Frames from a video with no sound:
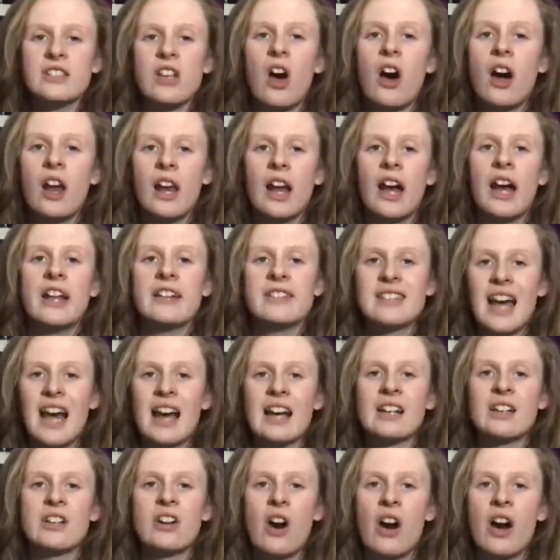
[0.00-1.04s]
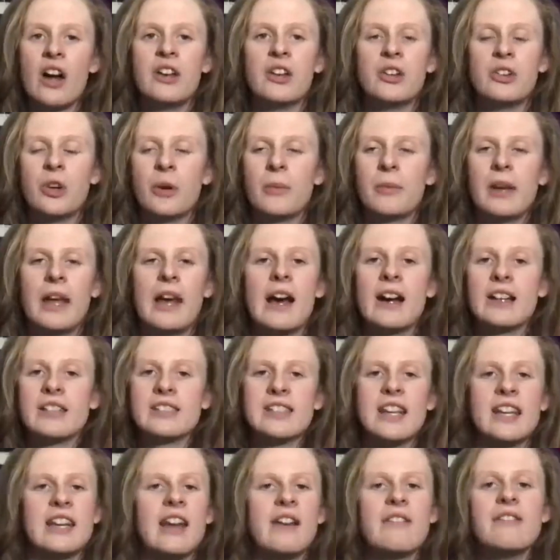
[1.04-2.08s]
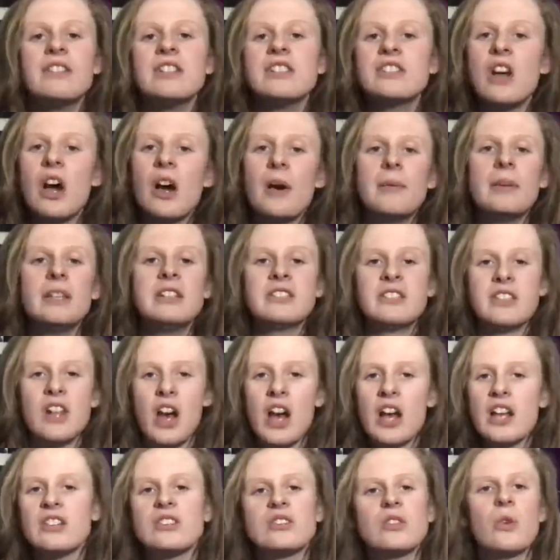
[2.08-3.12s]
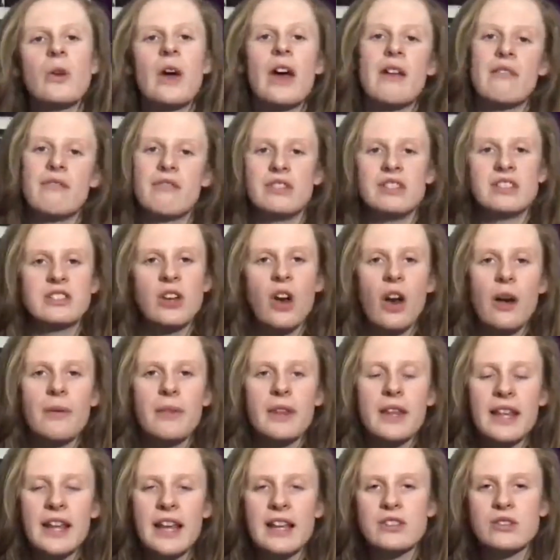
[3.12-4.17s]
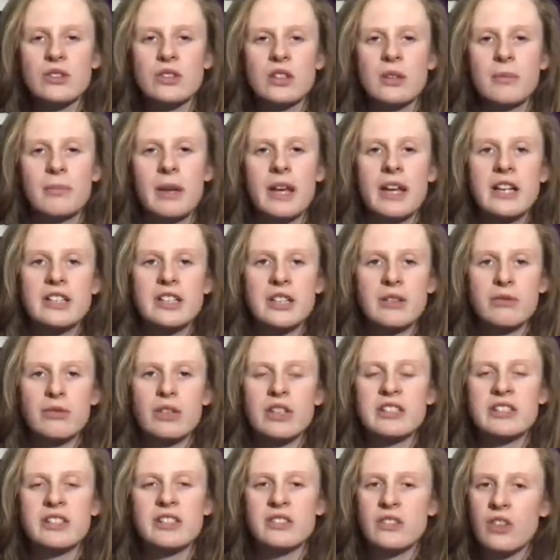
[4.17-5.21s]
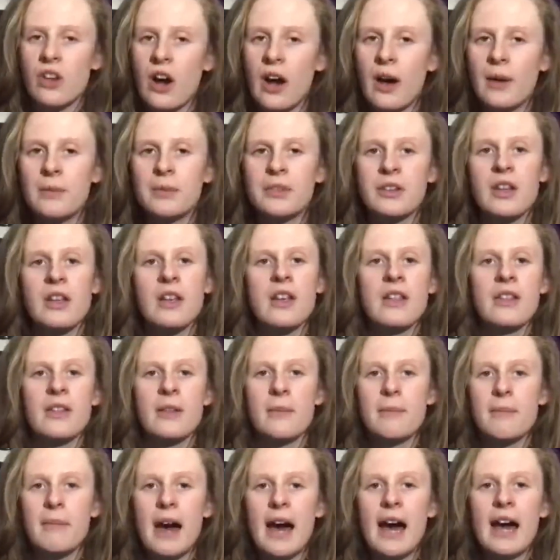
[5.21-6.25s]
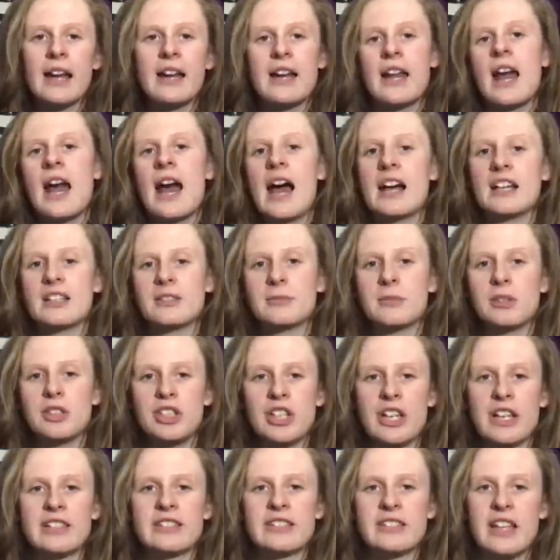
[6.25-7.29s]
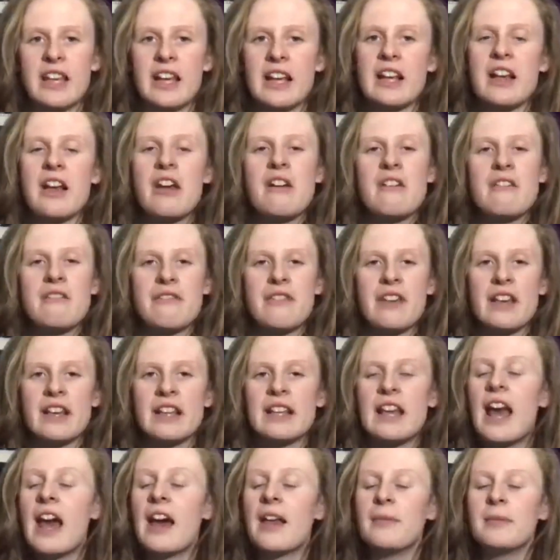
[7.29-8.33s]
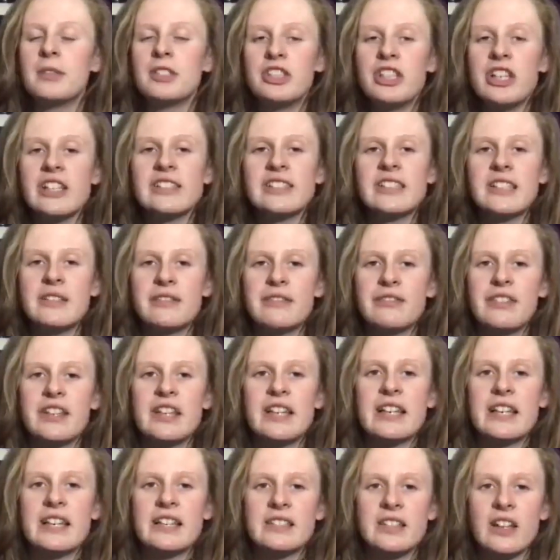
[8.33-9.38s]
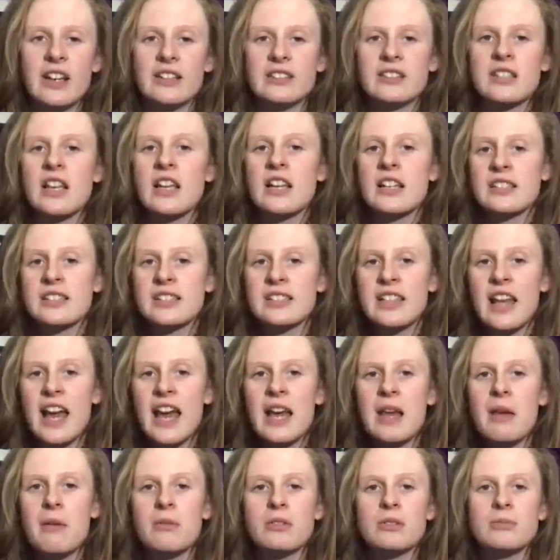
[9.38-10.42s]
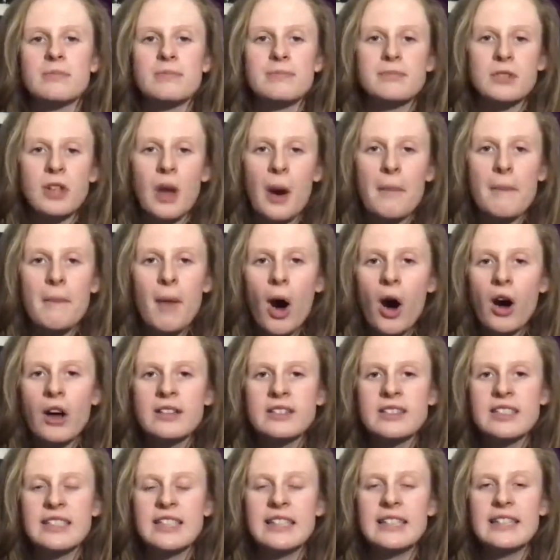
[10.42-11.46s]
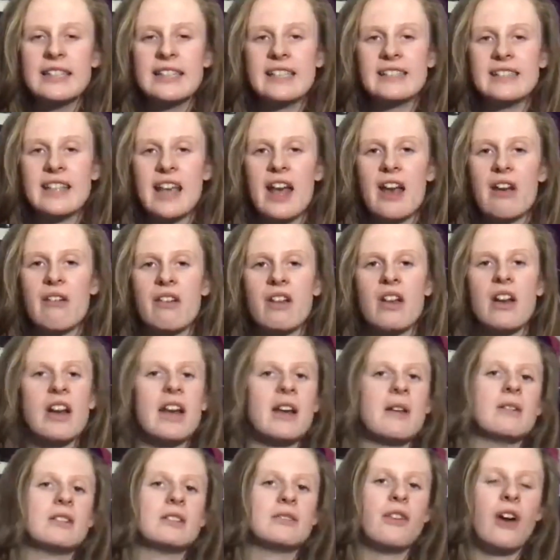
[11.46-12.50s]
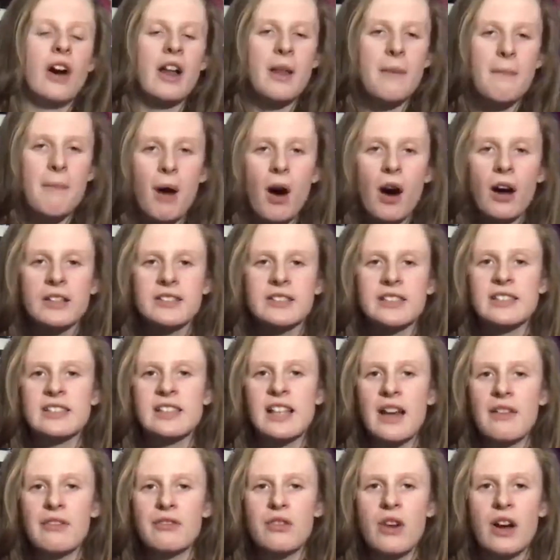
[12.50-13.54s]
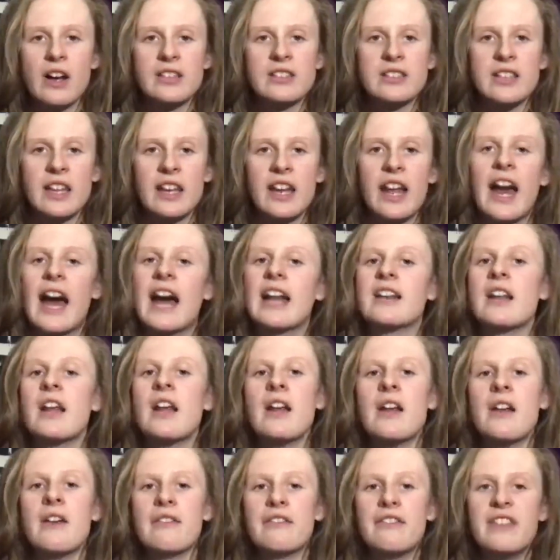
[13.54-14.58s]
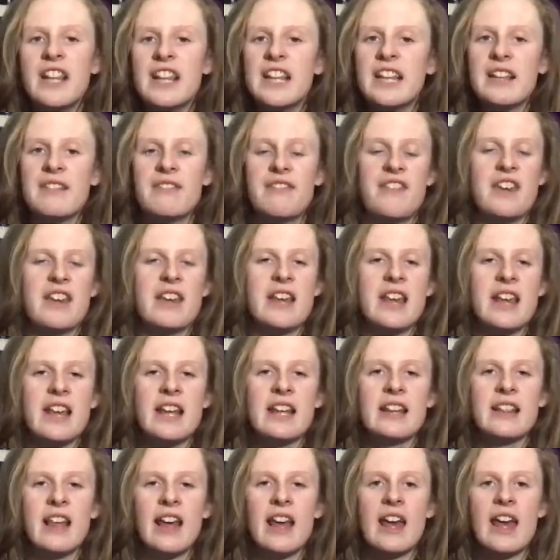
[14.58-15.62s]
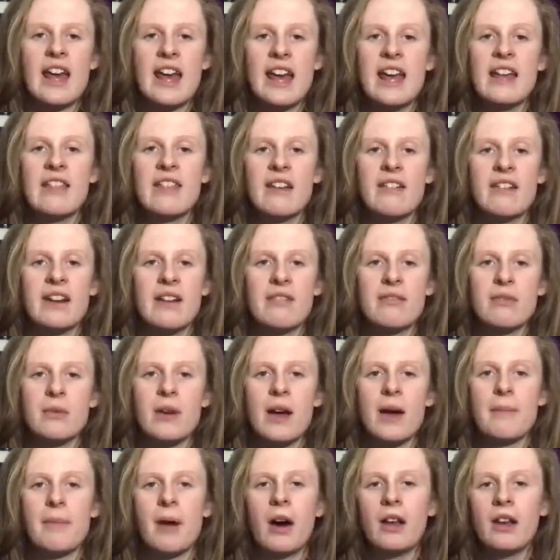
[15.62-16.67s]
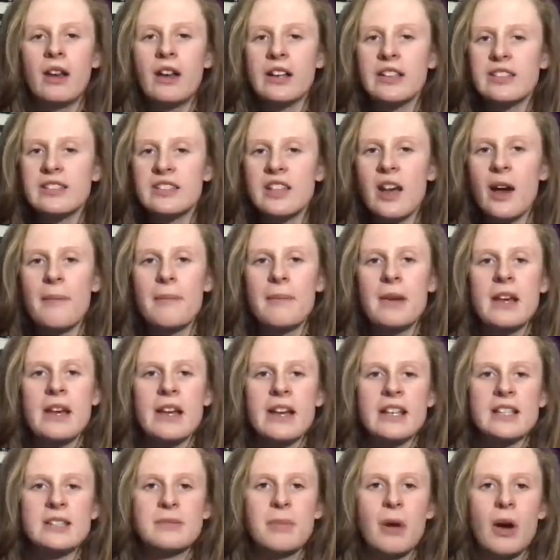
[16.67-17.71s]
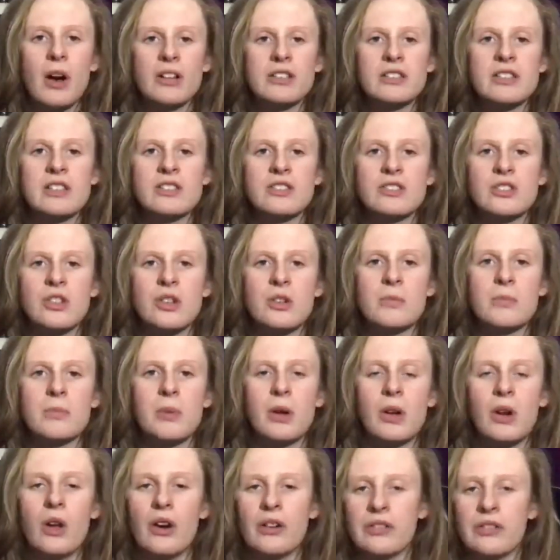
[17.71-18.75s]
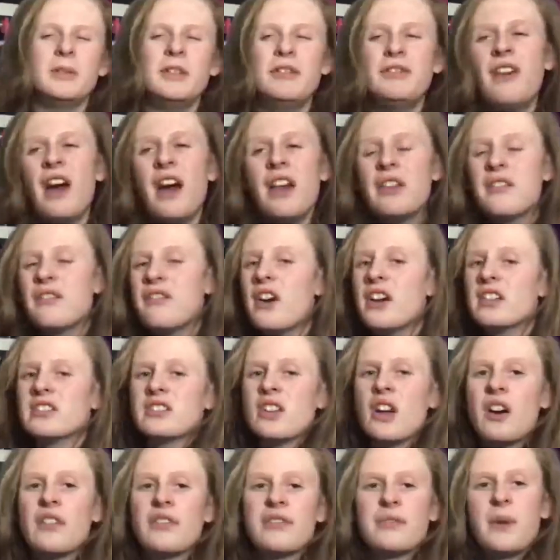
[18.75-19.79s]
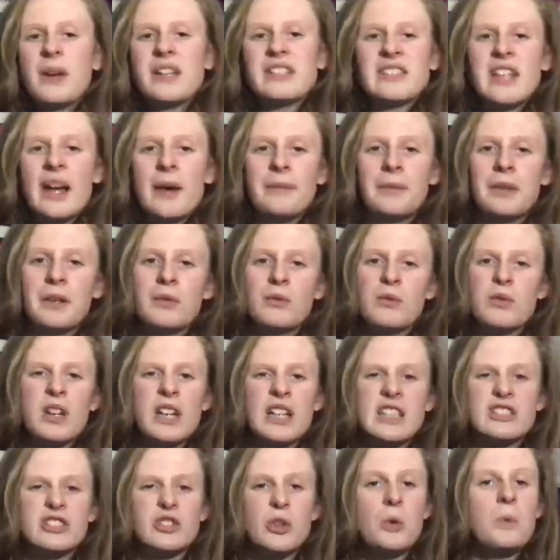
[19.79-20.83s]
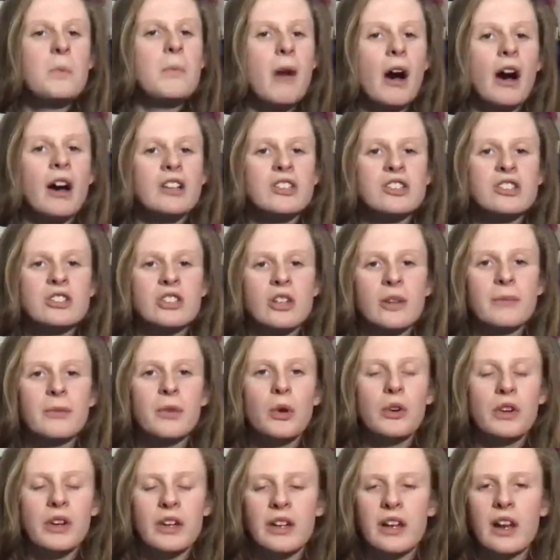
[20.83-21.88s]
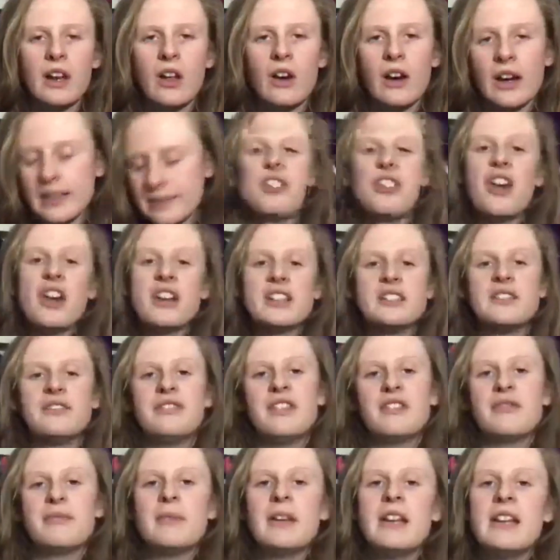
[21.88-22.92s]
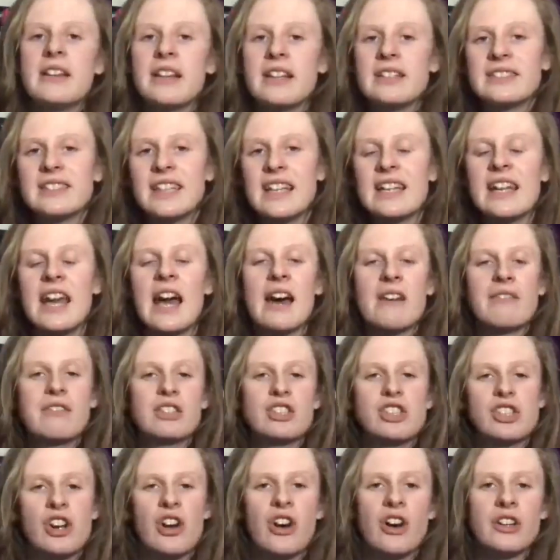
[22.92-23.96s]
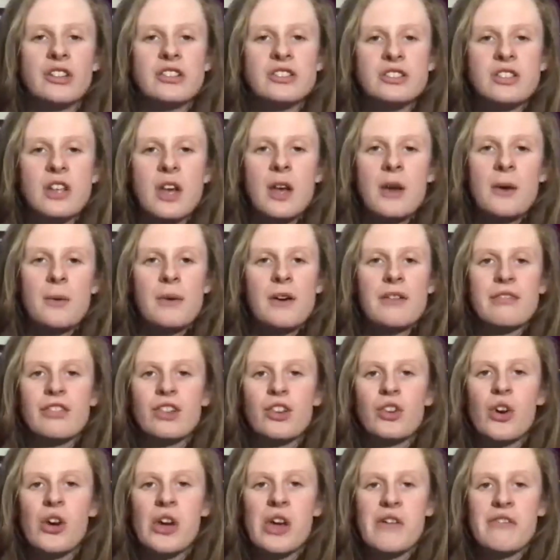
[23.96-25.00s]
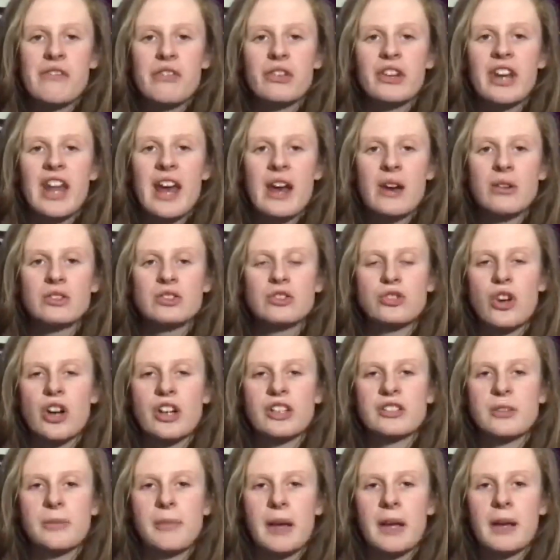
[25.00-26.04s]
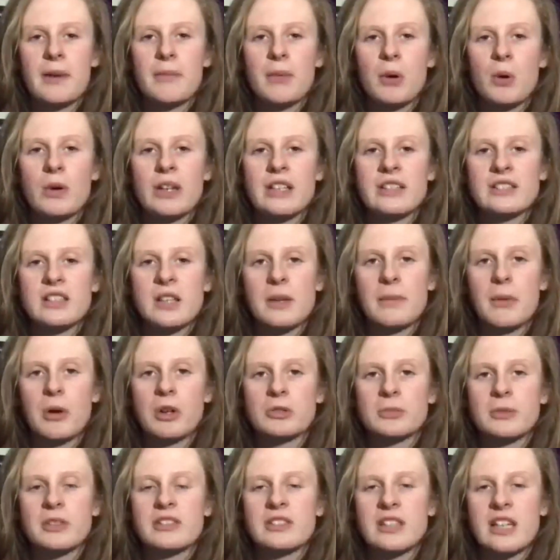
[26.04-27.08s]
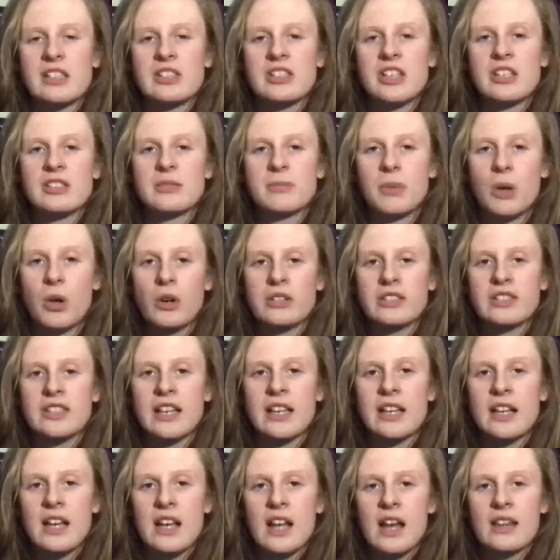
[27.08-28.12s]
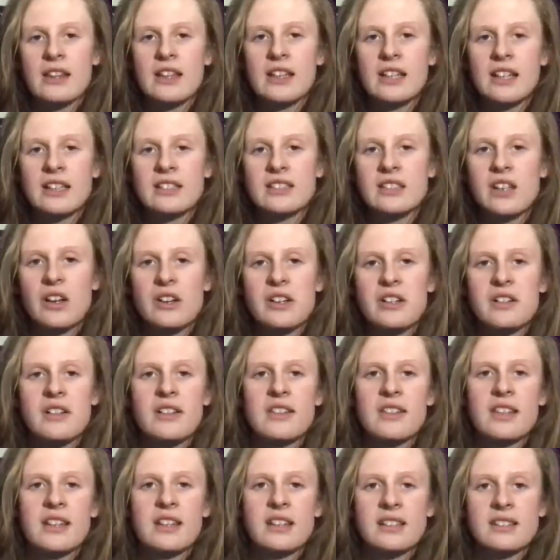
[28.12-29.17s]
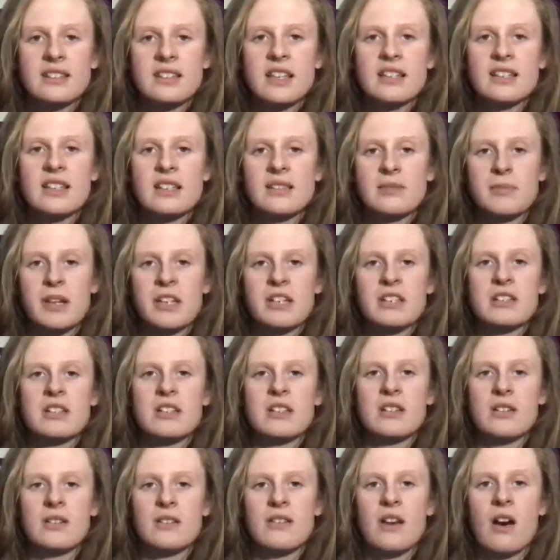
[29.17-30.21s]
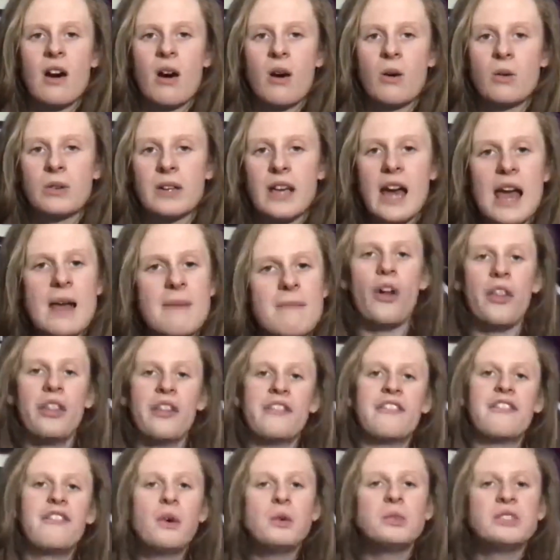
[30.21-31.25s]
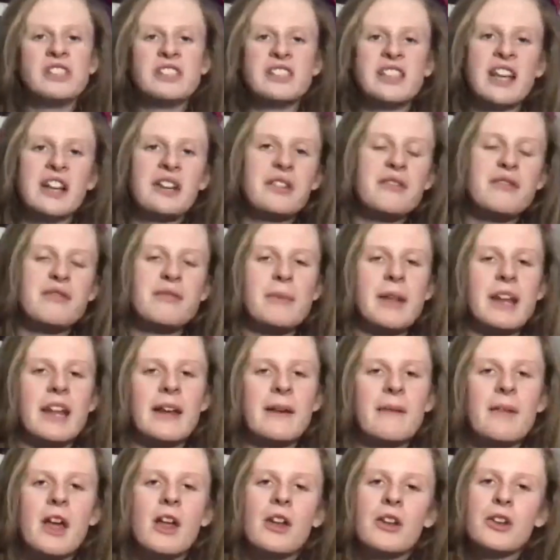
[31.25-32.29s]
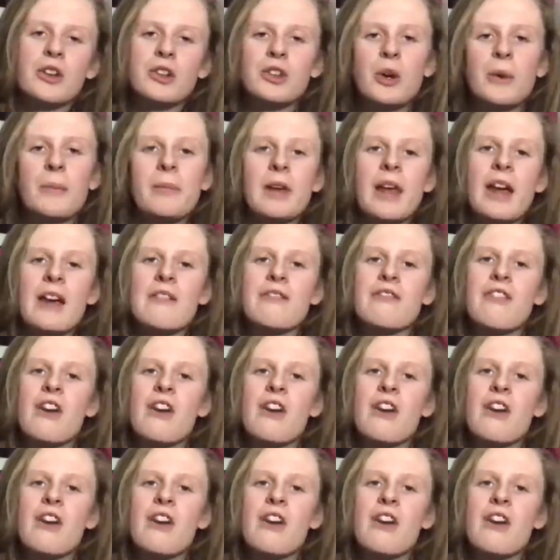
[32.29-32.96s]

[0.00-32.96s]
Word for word: to highlight Tanguy and Ndombele. I said every time he starts or every time that he gets on the pitch in recent times, the man has majestic feet. And majestic feet he does. Today he was commanding in his area. He was finding passes left, right and centre. Had flicky feet here, there, here, there and everywhere. But unlike some, his passes do pull off. To be fair, in the first half, West Ham didn't really do much. I'm not going to lie. 35th minute, they did have a chance where Fornals tries to ping a ball into the box, but Sanchez blocks it. I think that's the only good thing that Sanchez managed to do the whole game. On the 42nd minute, Ndombele